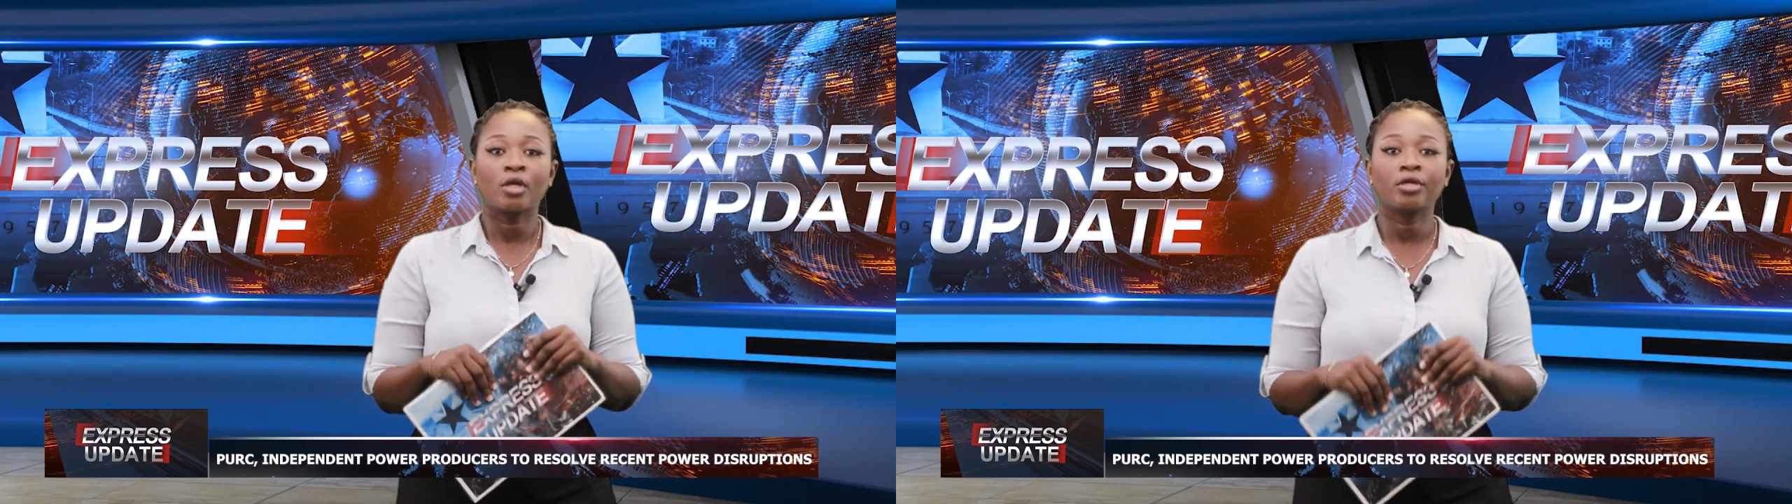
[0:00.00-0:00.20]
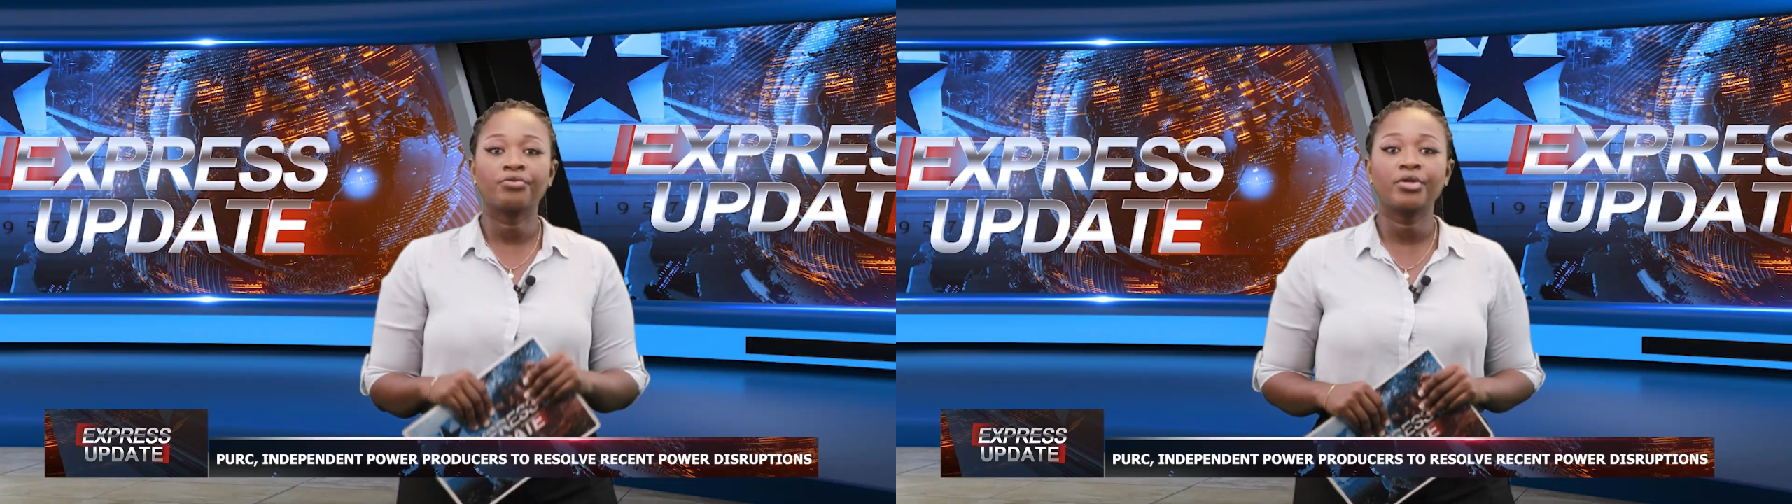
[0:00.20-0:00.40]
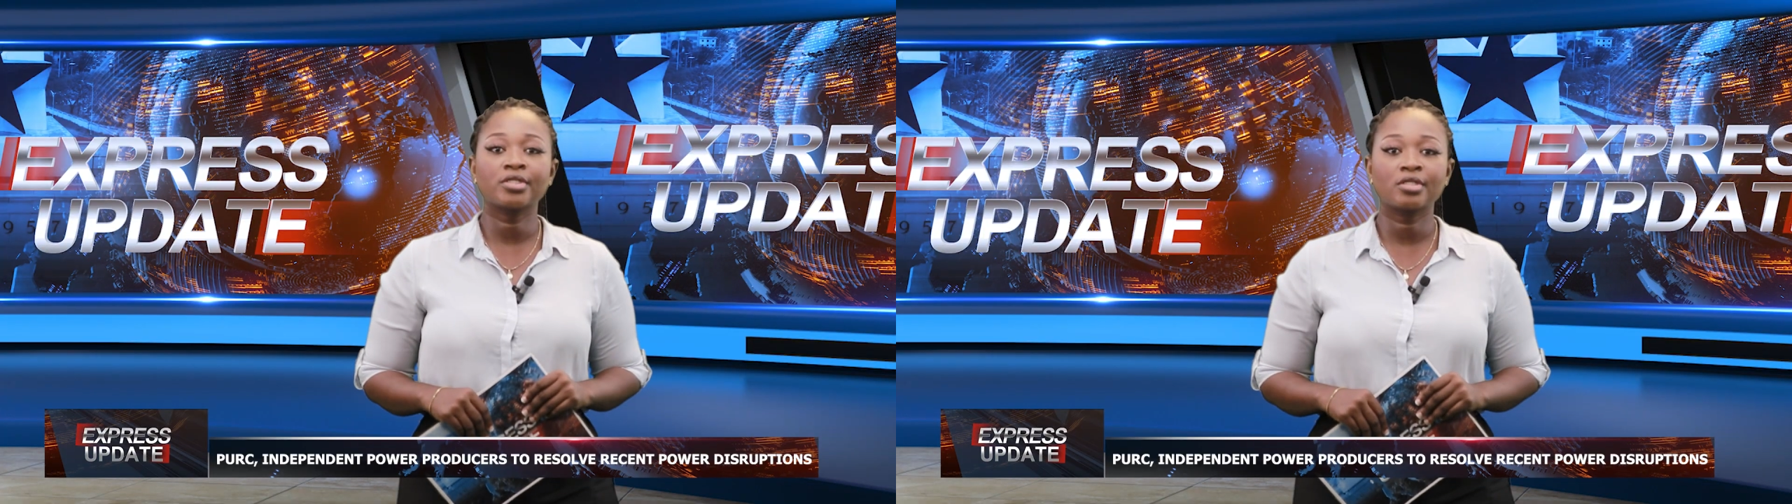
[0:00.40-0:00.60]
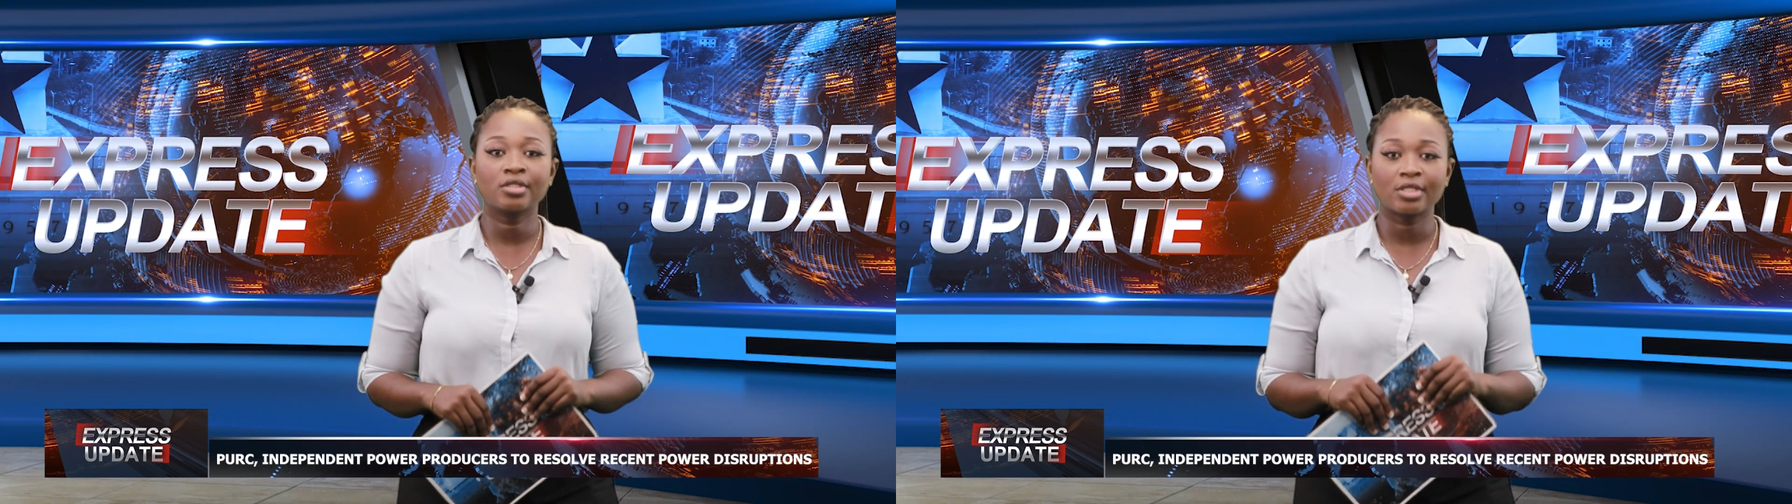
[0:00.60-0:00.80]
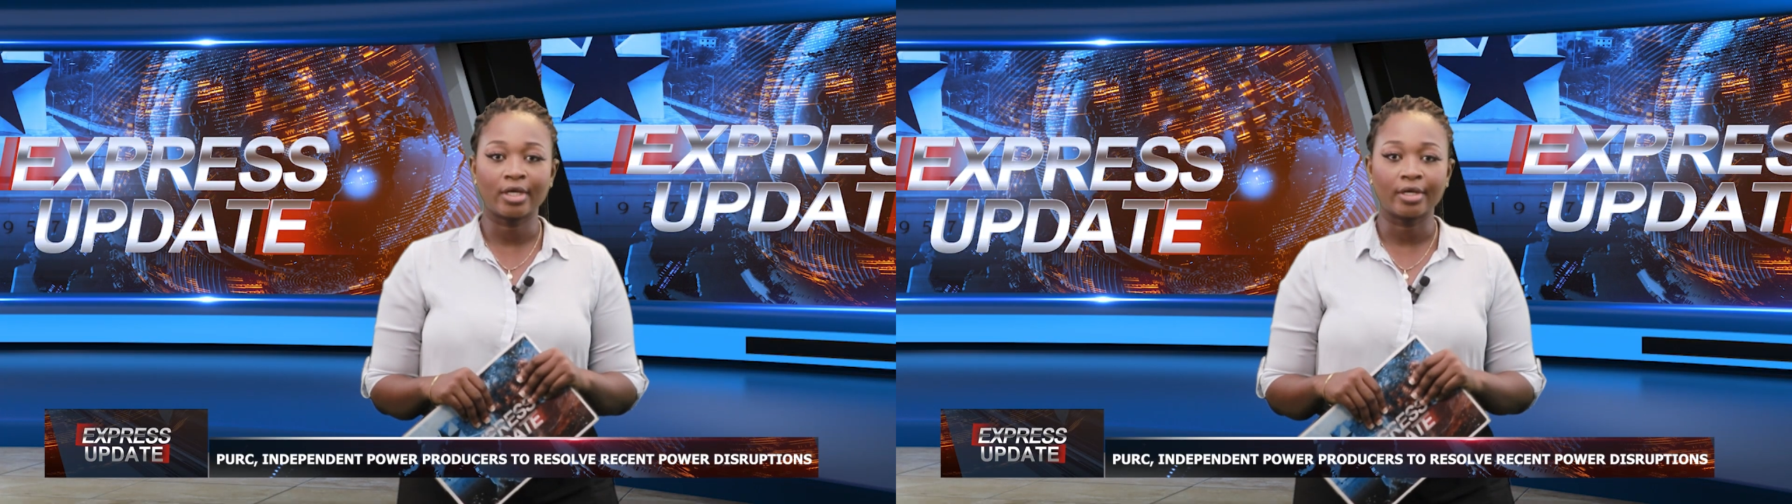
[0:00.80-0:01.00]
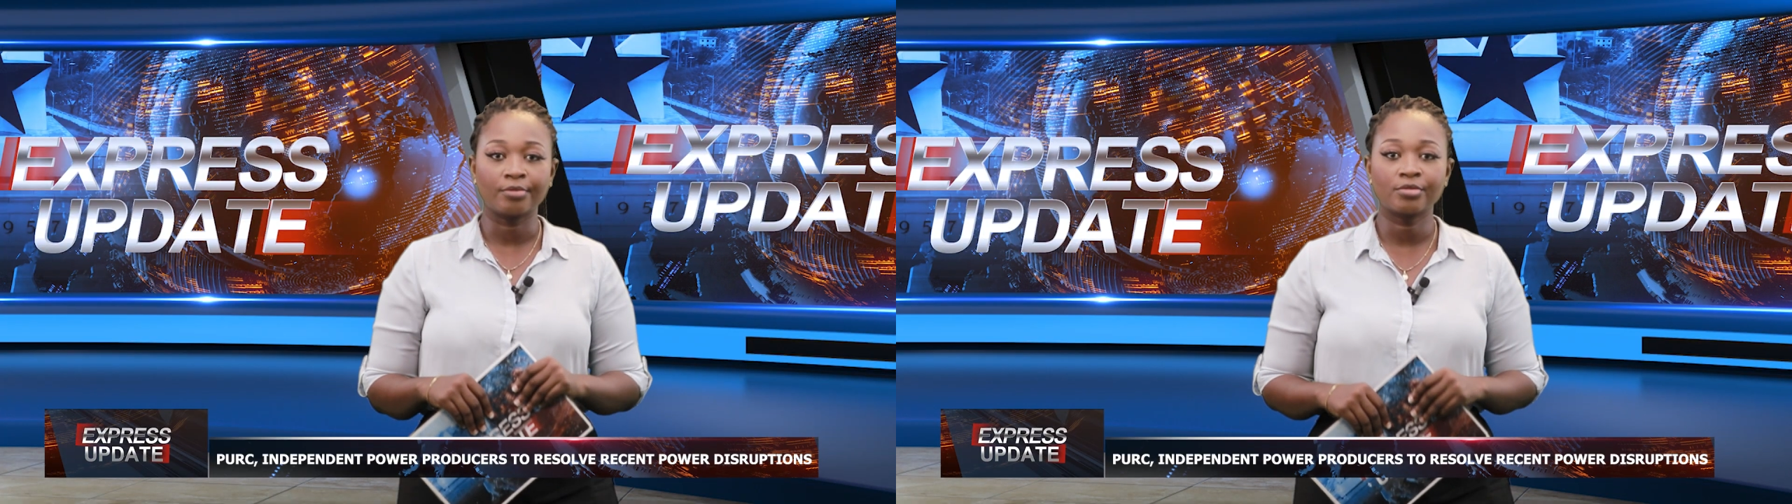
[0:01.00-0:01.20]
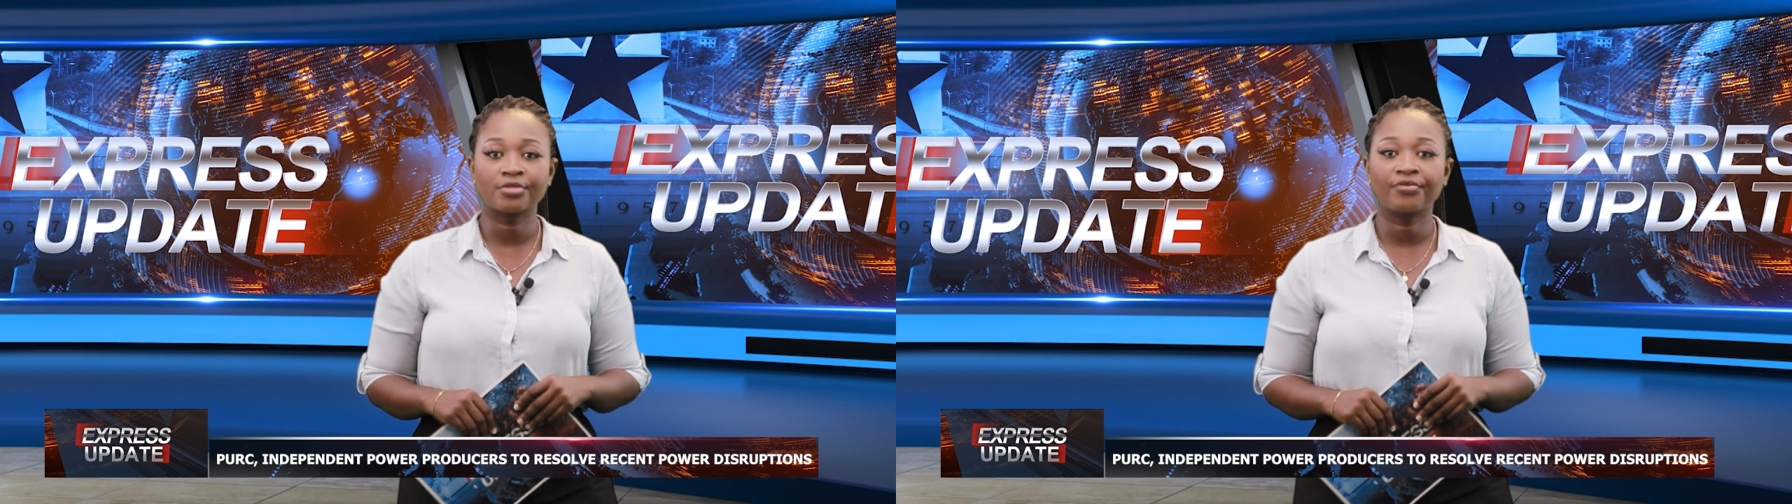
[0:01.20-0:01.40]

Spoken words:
In recent times,